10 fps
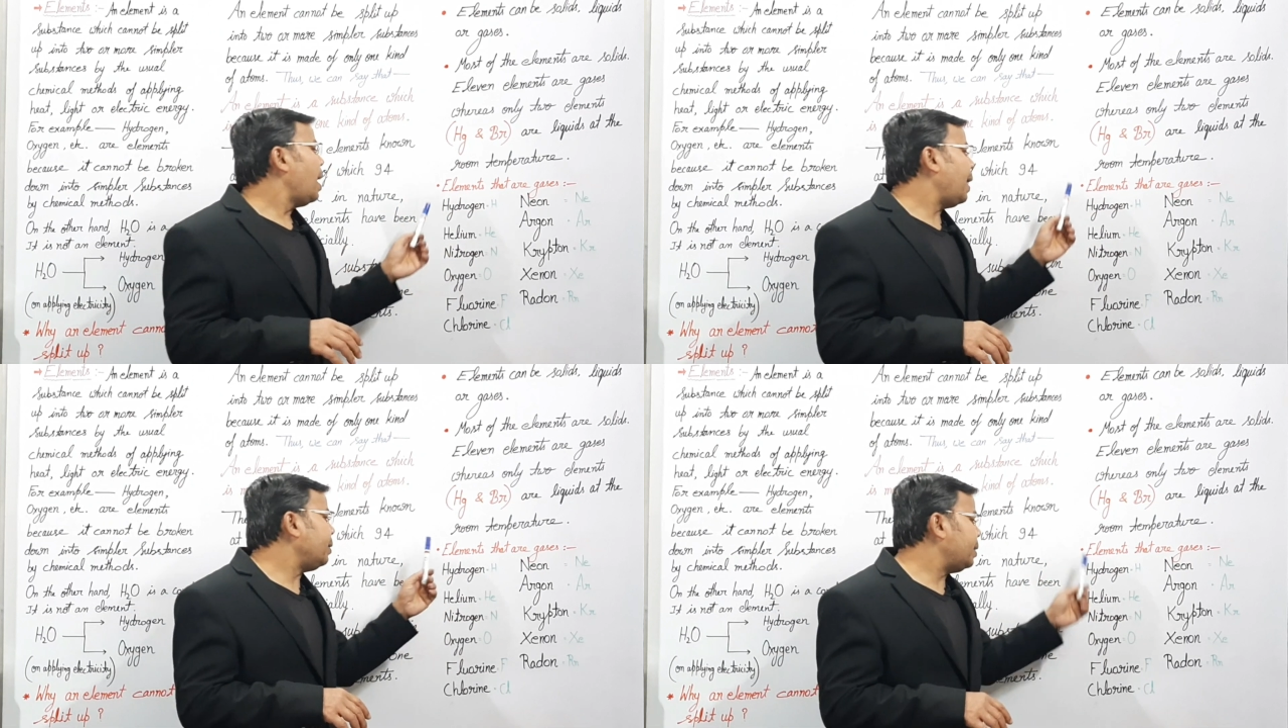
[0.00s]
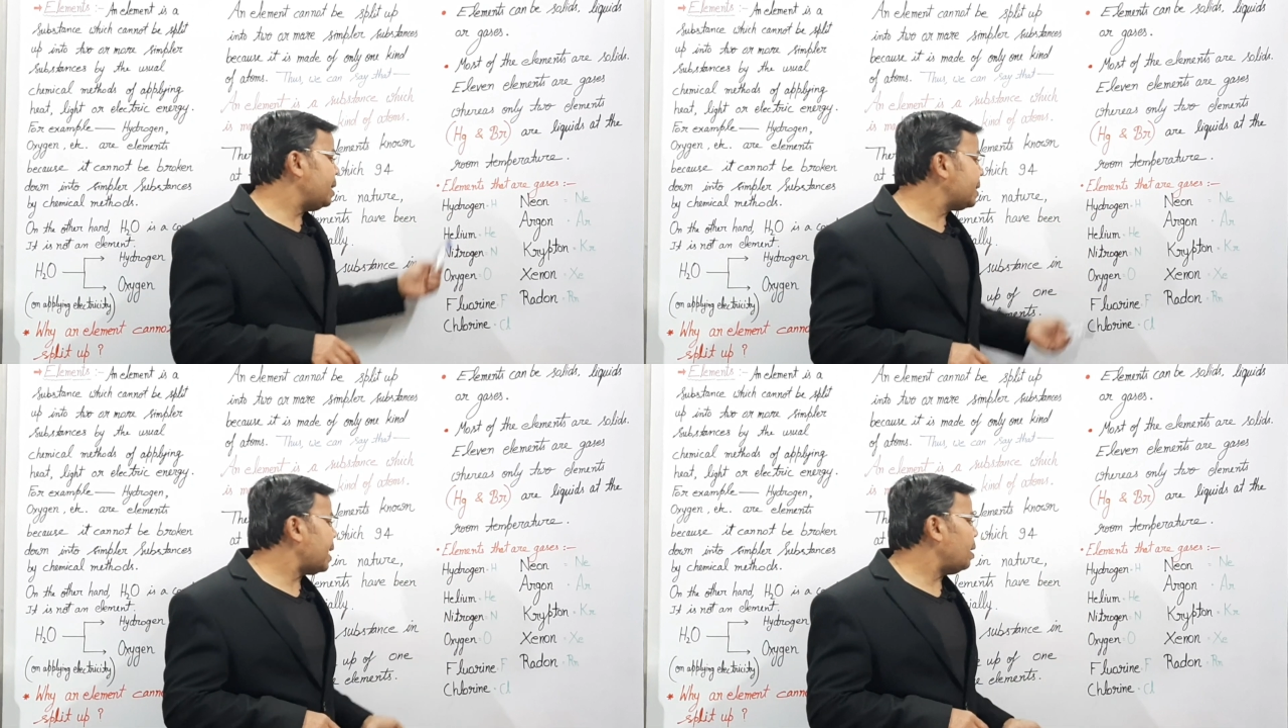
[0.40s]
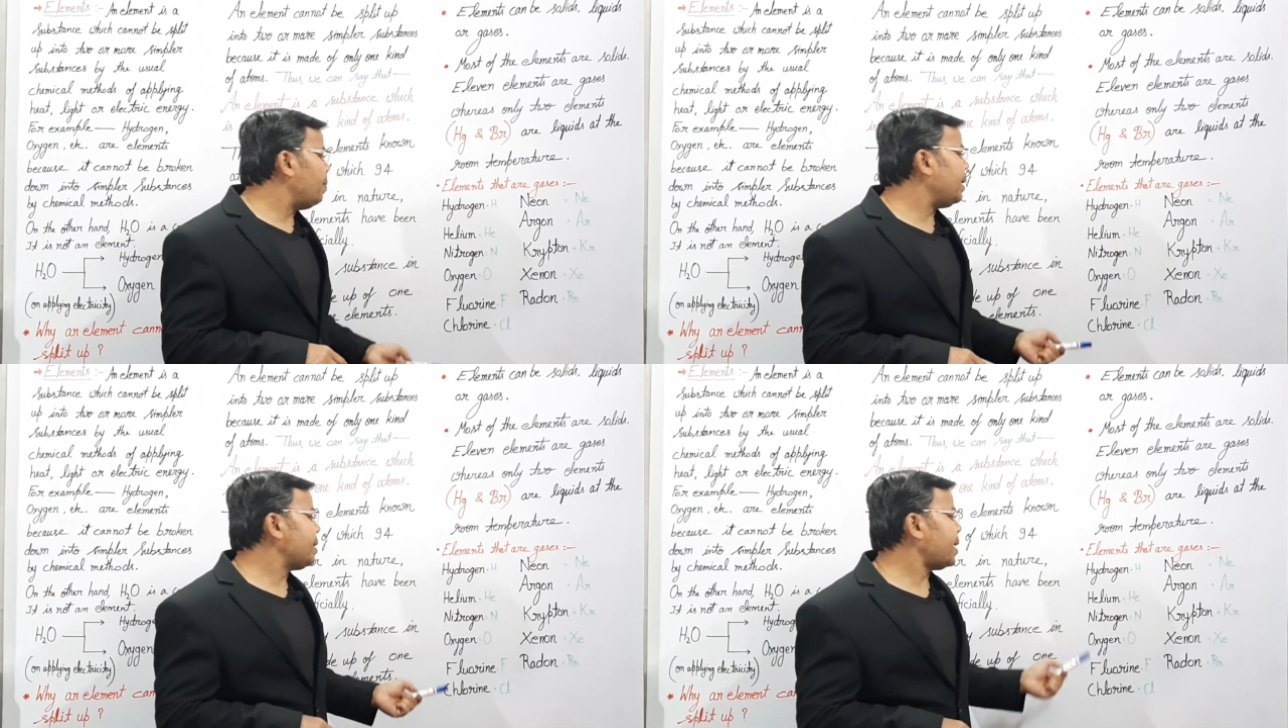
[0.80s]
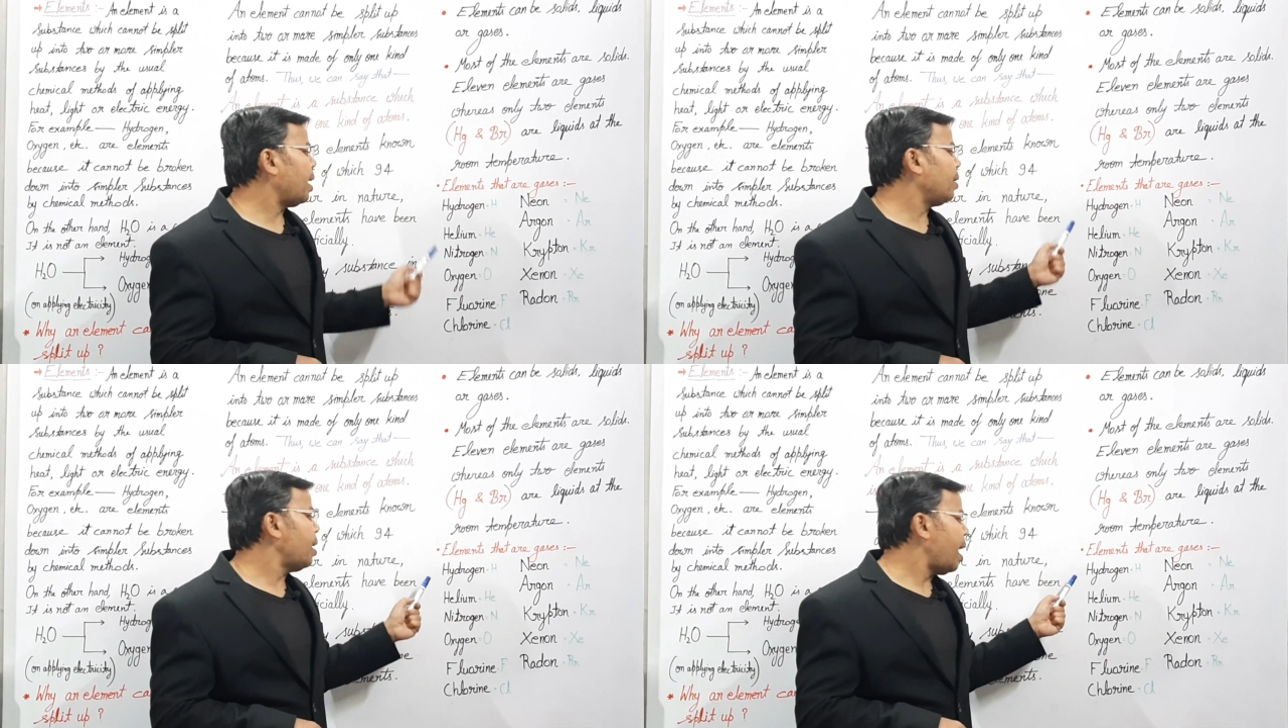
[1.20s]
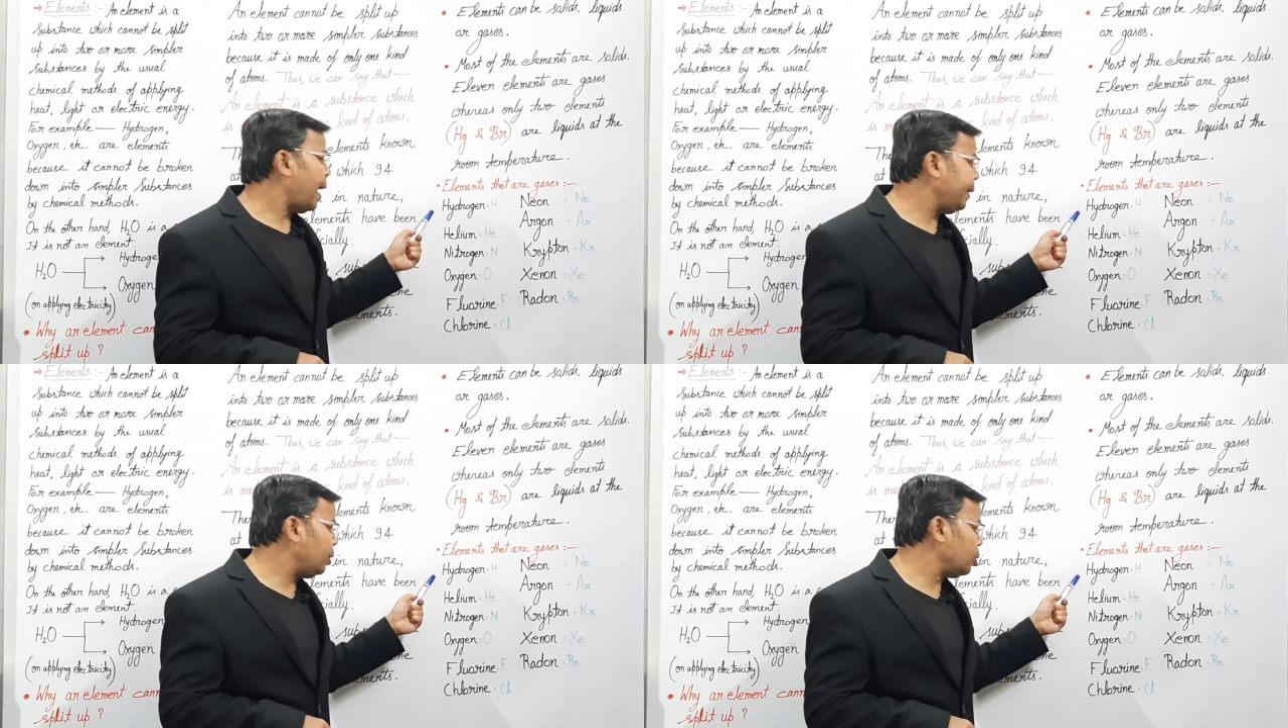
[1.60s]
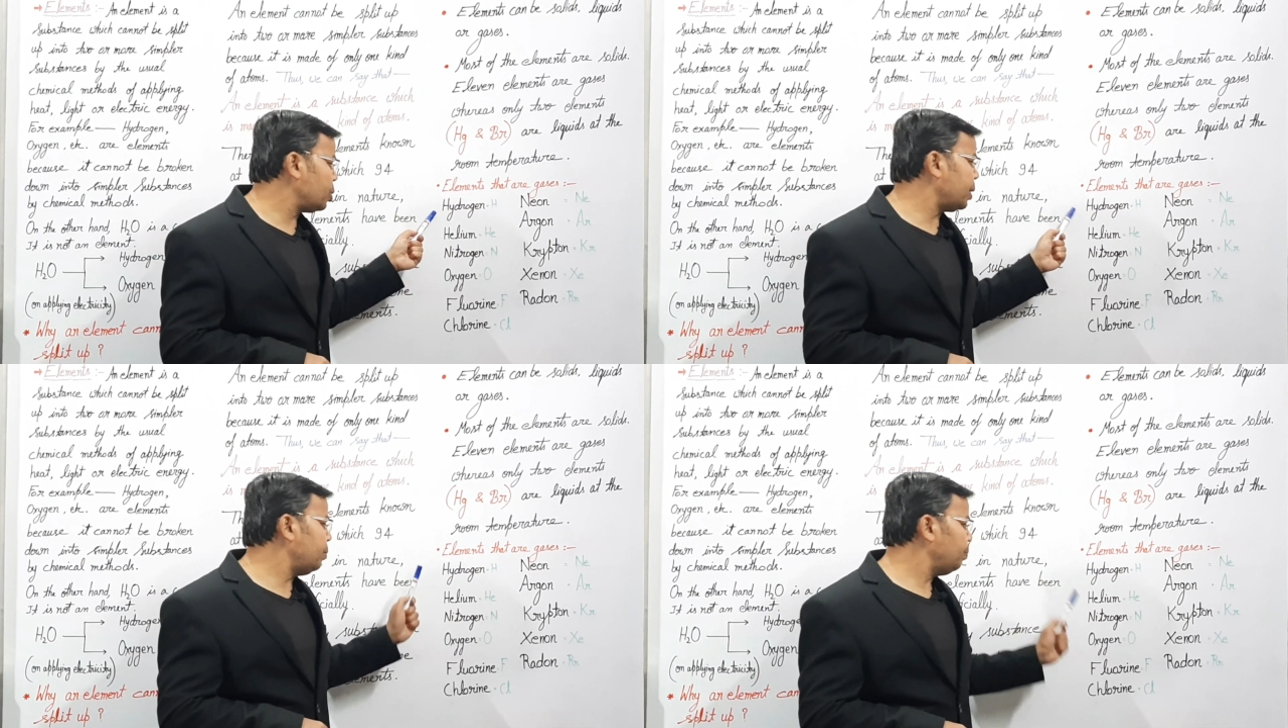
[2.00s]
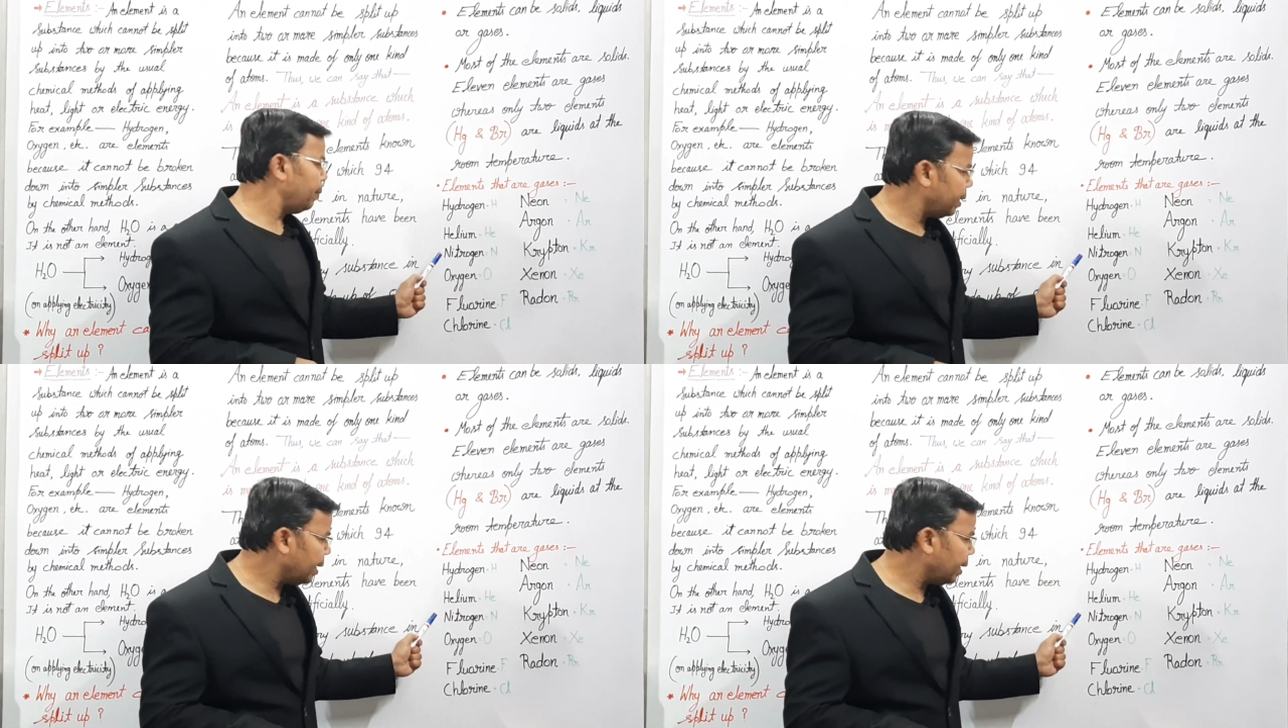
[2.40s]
and these elements are hydrogen,